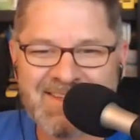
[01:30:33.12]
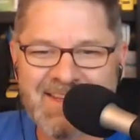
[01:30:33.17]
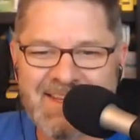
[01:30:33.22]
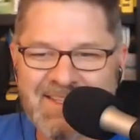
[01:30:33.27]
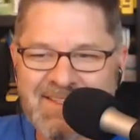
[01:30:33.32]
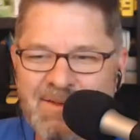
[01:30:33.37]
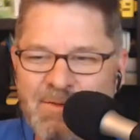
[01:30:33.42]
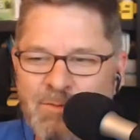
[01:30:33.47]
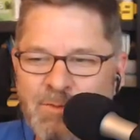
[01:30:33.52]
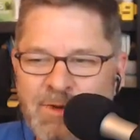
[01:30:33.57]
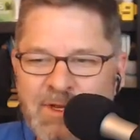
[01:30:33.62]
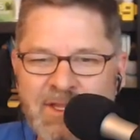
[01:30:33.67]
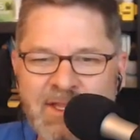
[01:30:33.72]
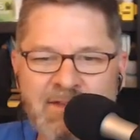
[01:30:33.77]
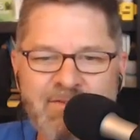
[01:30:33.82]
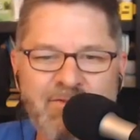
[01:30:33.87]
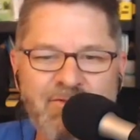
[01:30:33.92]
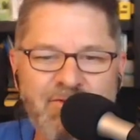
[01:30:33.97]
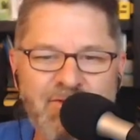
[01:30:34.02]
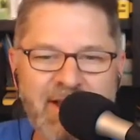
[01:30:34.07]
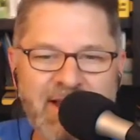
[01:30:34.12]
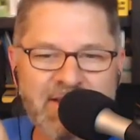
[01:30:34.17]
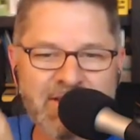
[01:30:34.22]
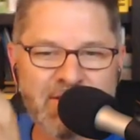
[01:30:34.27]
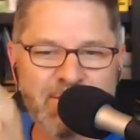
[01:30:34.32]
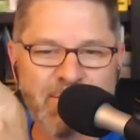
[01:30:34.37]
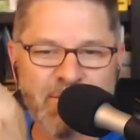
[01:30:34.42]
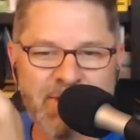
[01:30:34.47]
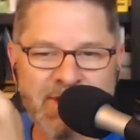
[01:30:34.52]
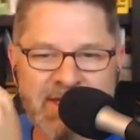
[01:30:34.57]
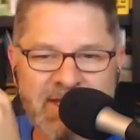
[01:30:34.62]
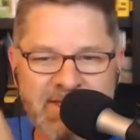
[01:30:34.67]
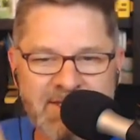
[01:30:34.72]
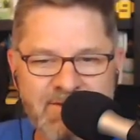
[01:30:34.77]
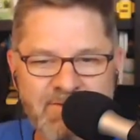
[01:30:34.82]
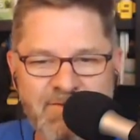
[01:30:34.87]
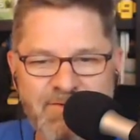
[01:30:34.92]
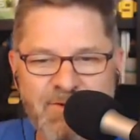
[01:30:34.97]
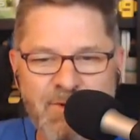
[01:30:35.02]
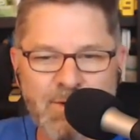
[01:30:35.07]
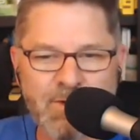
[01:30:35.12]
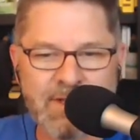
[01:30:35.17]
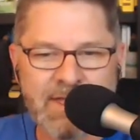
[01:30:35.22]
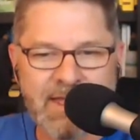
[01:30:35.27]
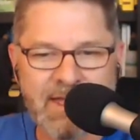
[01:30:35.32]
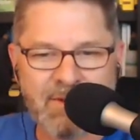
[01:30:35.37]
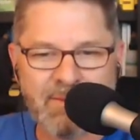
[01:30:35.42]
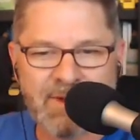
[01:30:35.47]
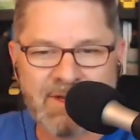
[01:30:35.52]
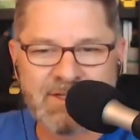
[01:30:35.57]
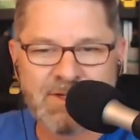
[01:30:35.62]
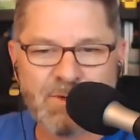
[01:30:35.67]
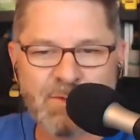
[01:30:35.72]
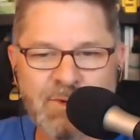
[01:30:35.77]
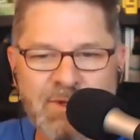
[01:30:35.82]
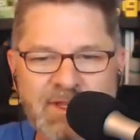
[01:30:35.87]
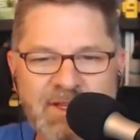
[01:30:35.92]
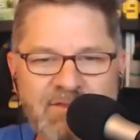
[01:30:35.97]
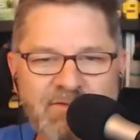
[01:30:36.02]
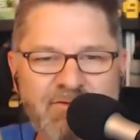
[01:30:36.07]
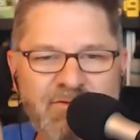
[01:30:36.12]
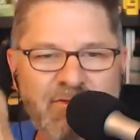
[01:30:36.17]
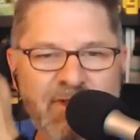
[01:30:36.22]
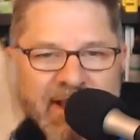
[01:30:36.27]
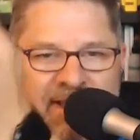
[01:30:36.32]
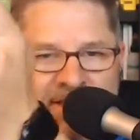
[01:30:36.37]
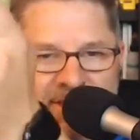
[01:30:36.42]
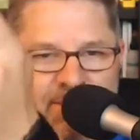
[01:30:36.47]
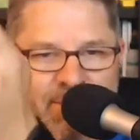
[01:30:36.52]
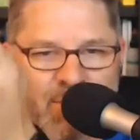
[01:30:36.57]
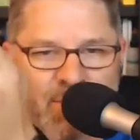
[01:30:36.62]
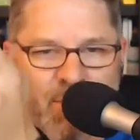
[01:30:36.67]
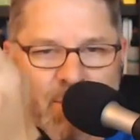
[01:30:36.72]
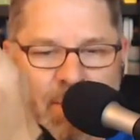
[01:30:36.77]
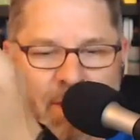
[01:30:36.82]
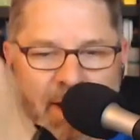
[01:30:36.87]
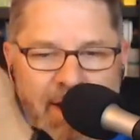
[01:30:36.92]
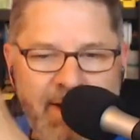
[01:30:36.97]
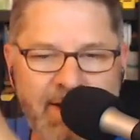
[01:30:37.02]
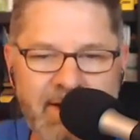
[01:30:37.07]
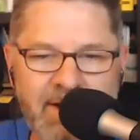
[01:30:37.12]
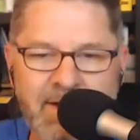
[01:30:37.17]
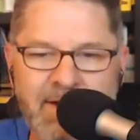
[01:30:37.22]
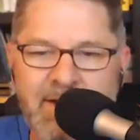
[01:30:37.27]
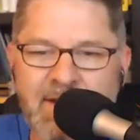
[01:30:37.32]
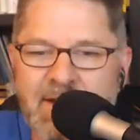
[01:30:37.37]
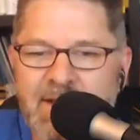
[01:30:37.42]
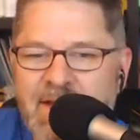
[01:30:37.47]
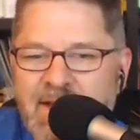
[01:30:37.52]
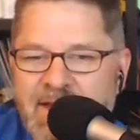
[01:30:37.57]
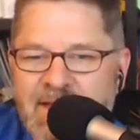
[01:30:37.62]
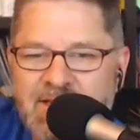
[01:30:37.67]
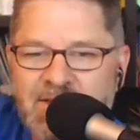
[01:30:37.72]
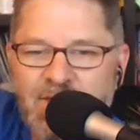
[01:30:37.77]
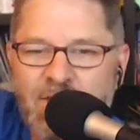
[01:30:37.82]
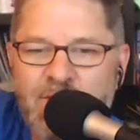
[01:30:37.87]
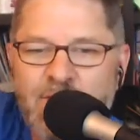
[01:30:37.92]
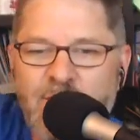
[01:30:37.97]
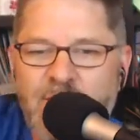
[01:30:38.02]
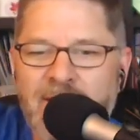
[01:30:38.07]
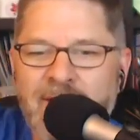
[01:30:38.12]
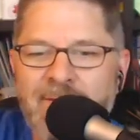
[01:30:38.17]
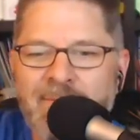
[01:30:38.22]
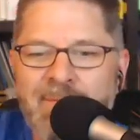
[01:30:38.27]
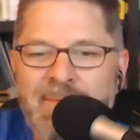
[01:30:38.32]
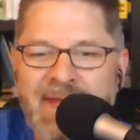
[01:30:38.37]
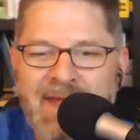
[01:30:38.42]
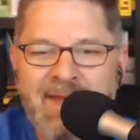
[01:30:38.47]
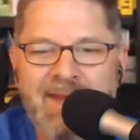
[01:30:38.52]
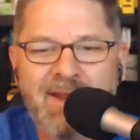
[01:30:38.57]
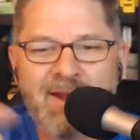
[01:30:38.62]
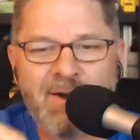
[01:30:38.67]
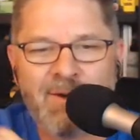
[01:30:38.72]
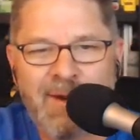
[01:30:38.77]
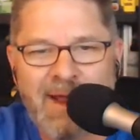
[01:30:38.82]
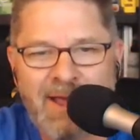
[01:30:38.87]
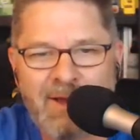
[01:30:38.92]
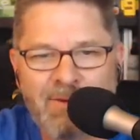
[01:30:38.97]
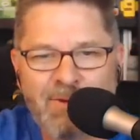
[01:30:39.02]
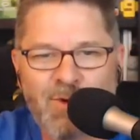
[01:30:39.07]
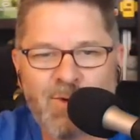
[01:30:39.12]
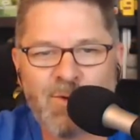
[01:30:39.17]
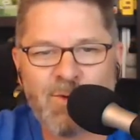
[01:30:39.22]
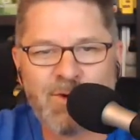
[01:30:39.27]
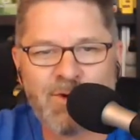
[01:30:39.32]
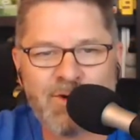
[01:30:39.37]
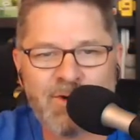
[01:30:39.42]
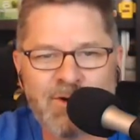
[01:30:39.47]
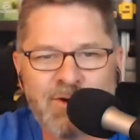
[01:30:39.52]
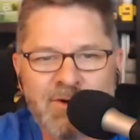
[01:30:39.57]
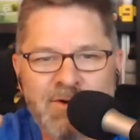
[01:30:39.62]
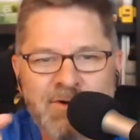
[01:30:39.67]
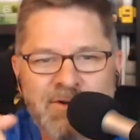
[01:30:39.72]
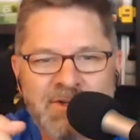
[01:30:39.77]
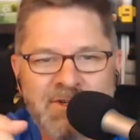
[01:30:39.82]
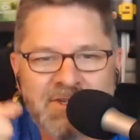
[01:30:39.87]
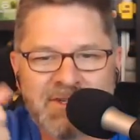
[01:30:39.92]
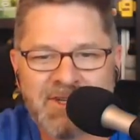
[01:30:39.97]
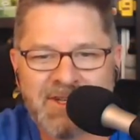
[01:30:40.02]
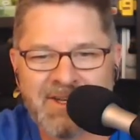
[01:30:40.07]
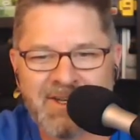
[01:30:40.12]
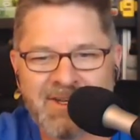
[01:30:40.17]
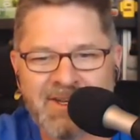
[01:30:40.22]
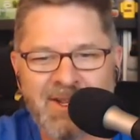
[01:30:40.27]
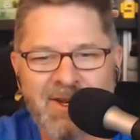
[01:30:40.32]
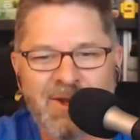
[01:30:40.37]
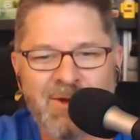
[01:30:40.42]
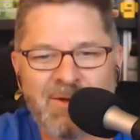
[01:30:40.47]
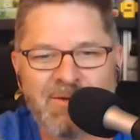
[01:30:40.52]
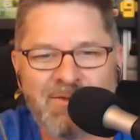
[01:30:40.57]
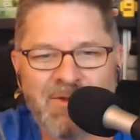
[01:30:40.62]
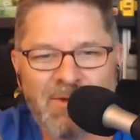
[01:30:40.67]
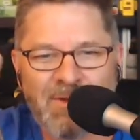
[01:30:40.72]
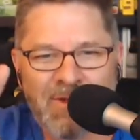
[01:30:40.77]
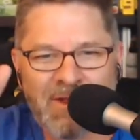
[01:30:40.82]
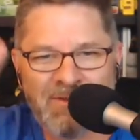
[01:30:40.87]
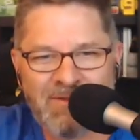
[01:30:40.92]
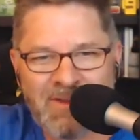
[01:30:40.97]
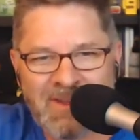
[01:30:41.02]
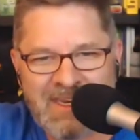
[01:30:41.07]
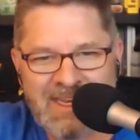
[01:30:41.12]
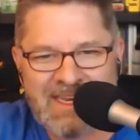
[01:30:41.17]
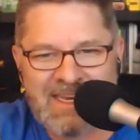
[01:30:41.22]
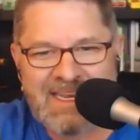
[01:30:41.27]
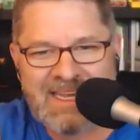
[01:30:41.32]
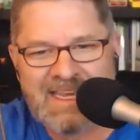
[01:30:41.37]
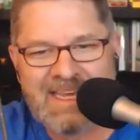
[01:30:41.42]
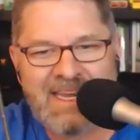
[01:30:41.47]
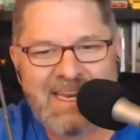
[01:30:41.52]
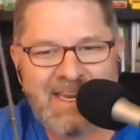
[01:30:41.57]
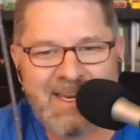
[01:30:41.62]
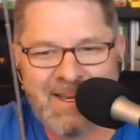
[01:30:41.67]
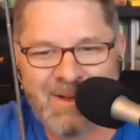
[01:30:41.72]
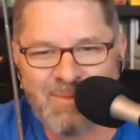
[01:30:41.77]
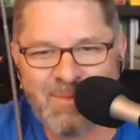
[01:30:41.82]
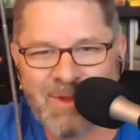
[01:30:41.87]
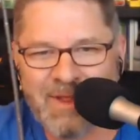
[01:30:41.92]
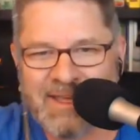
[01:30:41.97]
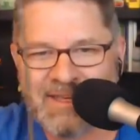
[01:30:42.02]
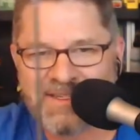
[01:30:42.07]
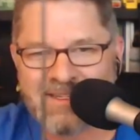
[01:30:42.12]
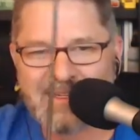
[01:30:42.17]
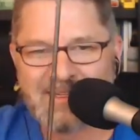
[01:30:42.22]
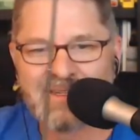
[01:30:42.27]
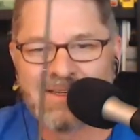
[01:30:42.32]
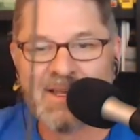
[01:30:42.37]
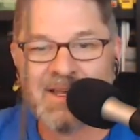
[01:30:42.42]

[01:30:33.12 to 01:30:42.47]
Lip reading: a really flexible, it doesn't fold in, but it's a really flexible wand. And so you can bend it around corners and if you need to get it in places,